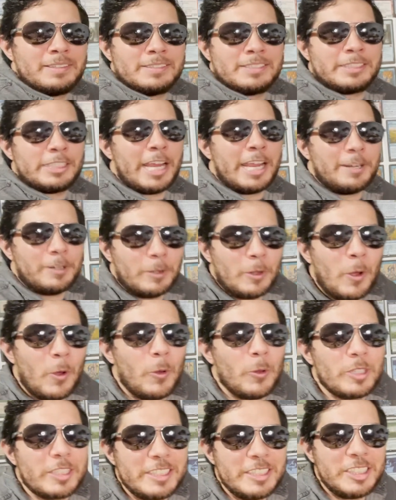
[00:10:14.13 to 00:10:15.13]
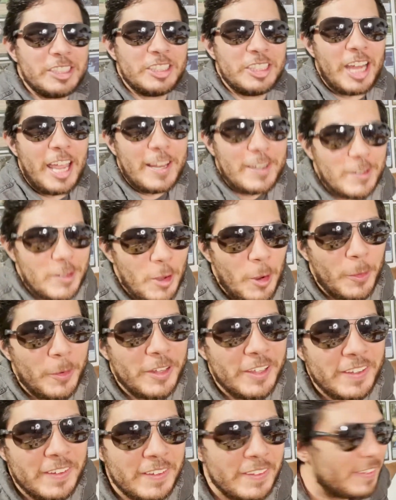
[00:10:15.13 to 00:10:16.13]
Channel, holy shit,
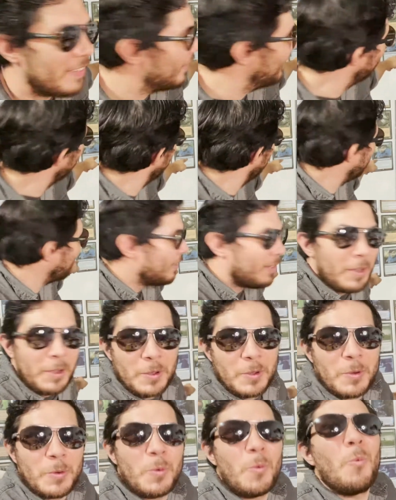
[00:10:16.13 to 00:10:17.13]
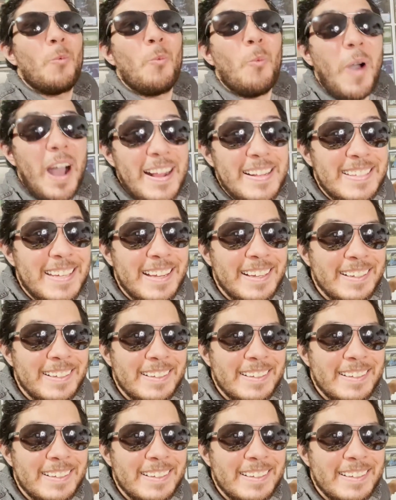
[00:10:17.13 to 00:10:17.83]
dude. What?